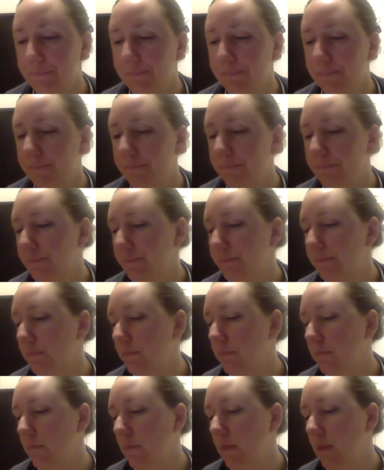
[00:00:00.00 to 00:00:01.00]

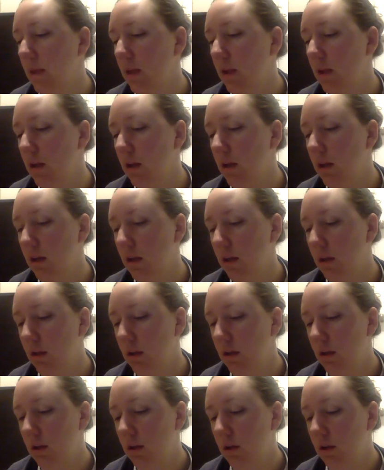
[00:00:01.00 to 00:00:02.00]

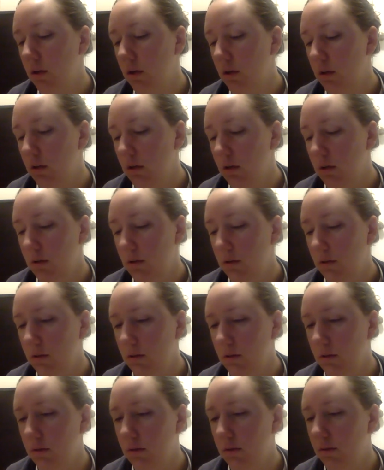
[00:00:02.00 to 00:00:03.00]

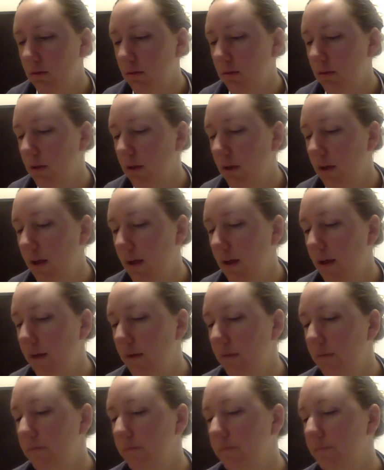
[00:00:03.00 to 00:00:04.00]

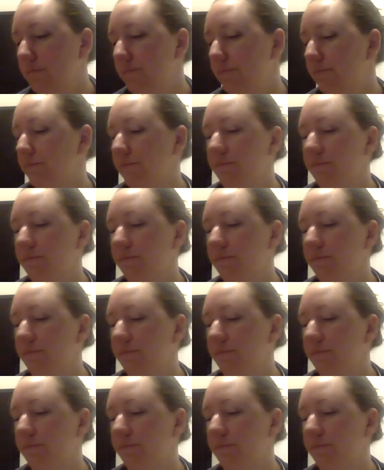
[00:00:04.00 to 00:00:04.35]
Nothing is said.